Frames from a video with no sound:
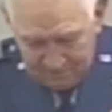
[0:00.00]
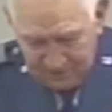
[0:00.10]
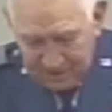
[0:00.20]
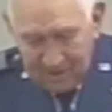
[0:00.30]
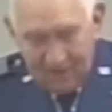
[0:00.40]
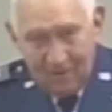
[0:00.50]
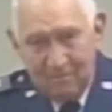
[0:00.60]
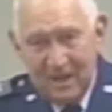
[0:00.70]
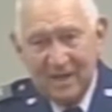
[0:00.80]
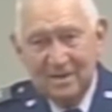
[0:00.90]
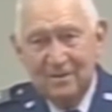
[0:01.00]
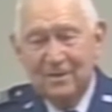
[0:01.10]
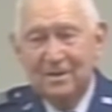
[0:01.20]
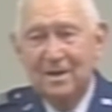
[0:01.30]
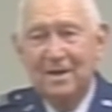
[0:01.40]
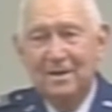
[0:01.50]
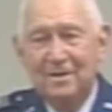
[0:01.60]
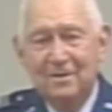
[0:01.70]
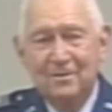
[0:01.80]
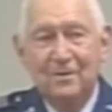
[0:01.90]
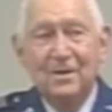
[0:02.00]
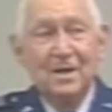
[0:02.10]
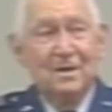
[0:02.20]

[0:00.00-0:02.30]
put it all back on the county. You know,